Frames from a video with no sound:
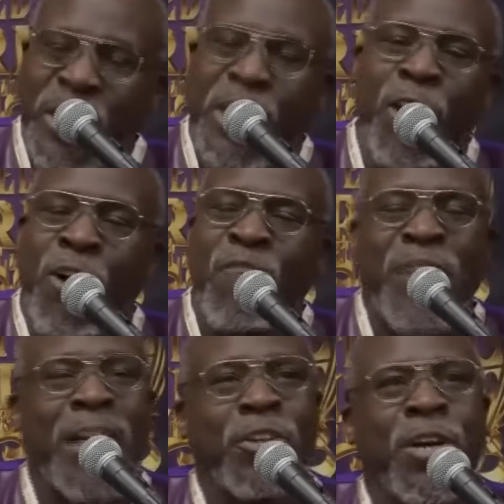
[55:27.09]
We still going
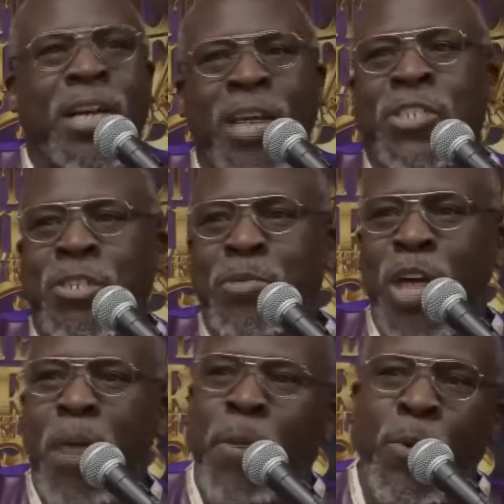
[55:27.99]
to follow your
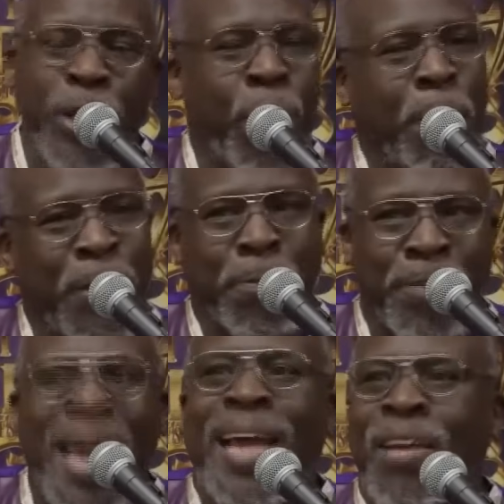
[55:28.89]
customs, but we going to put
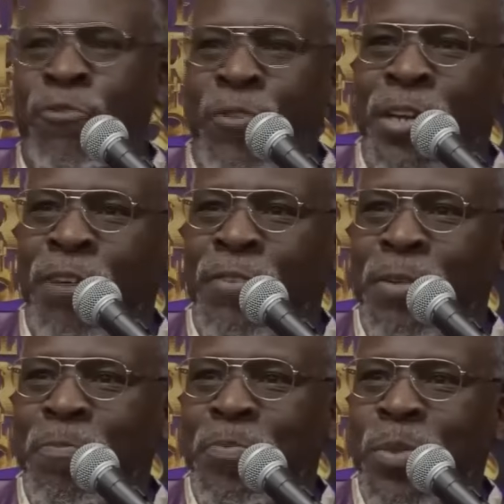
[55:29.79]
black in front of
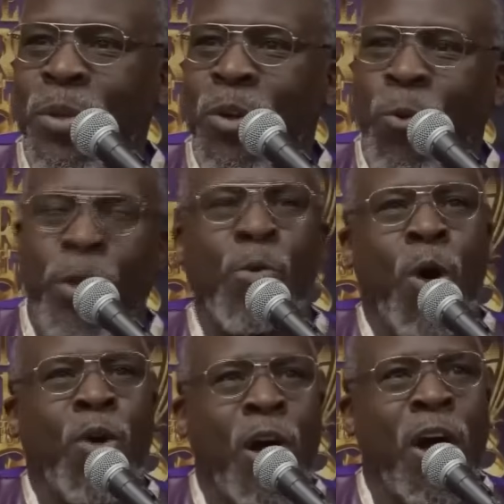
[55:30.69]
it. We
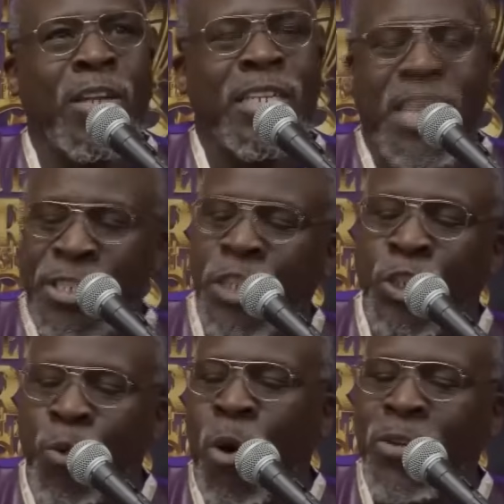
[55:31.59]
won't call it,
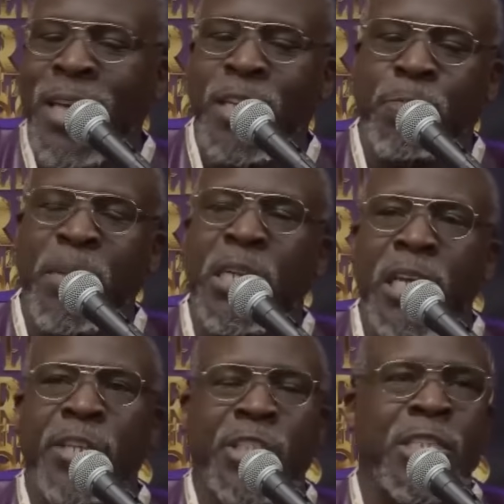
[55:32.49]
since you won't let us be
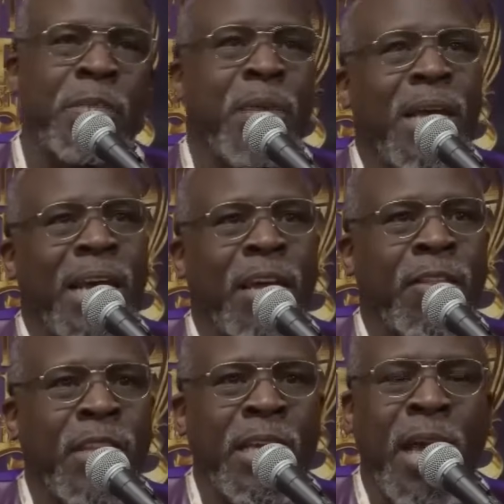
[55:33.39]
leadership
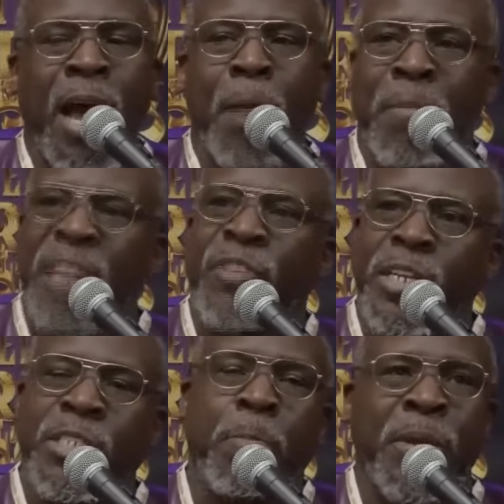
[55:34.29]
in the
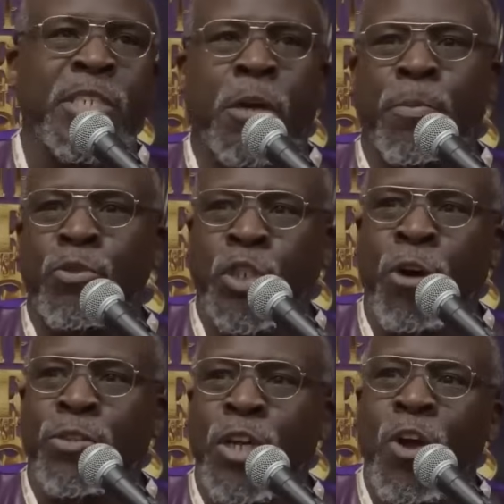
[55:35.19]
Methodist Episcopal
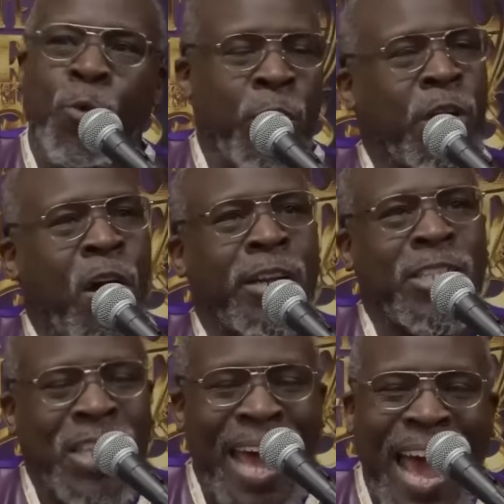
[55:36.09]
Church, we'll
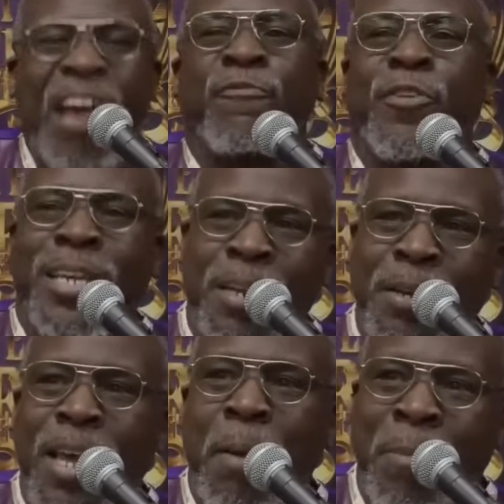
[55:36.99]
call it the
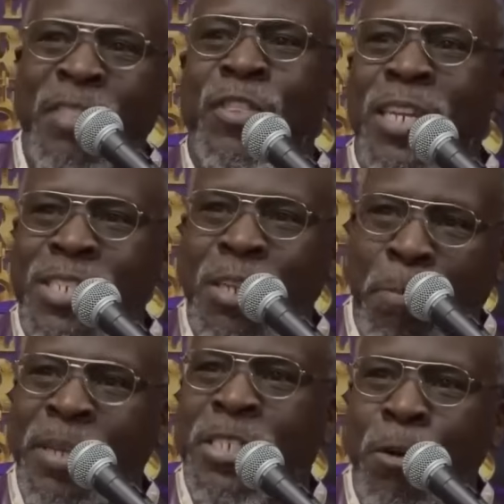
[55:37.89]
African Methodist
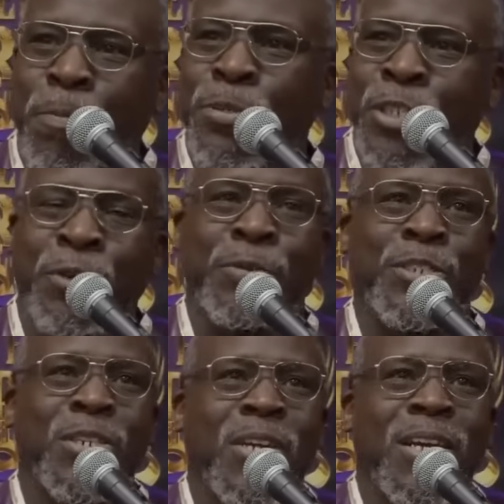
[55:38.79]
Episcopal
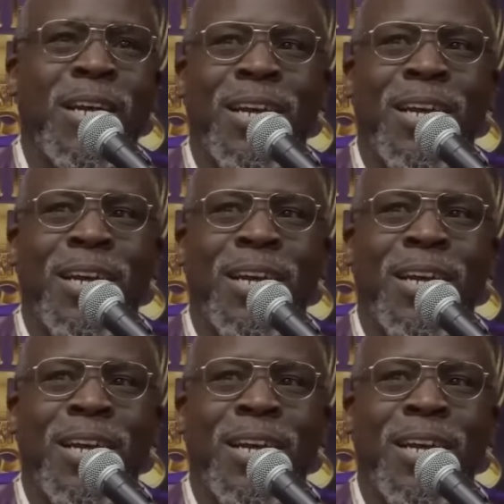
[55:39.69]
Church.